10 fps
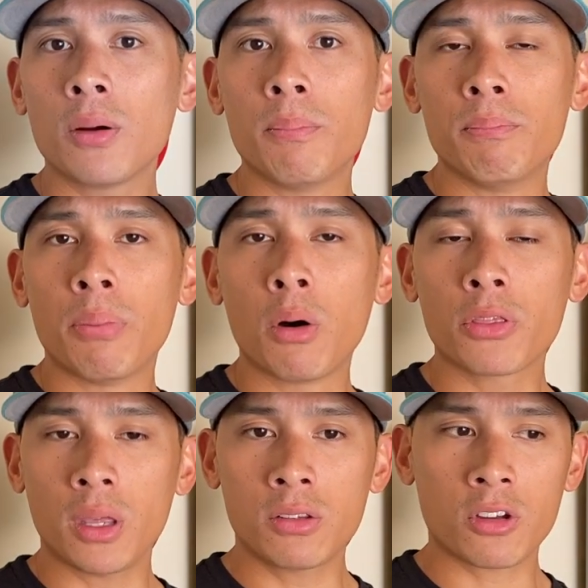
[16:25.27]
both
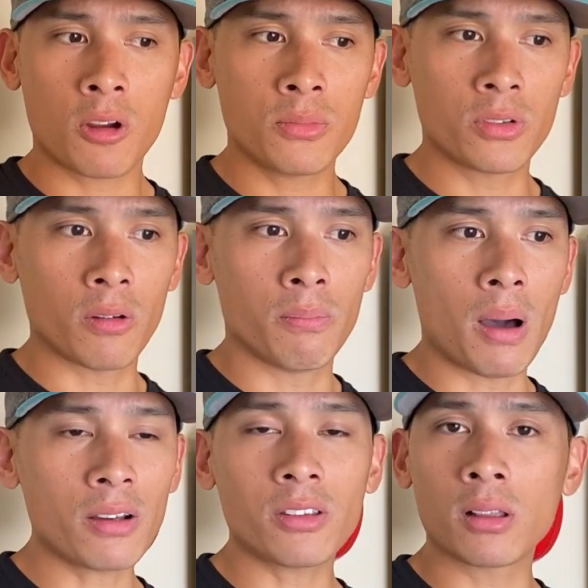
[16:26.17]
in terms of
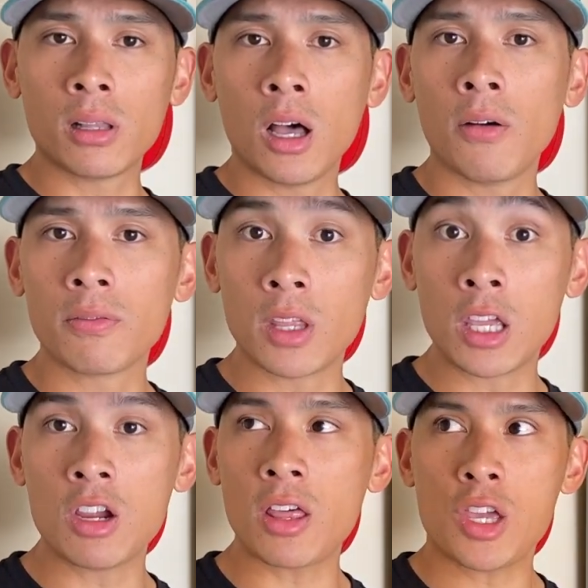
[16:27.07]
boxing glove, the
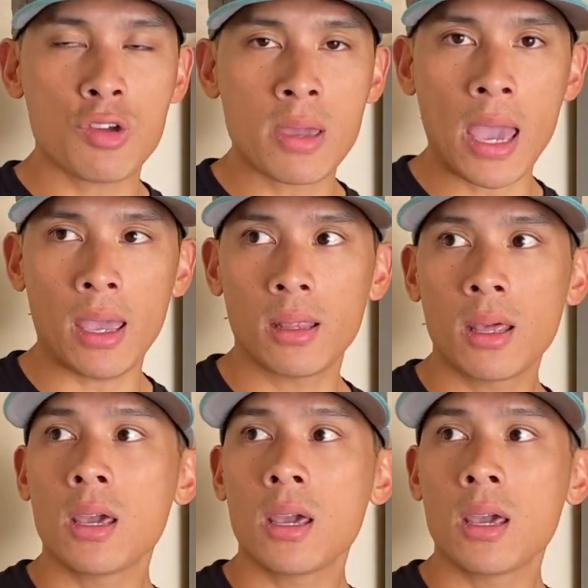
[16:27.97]
gear that you get,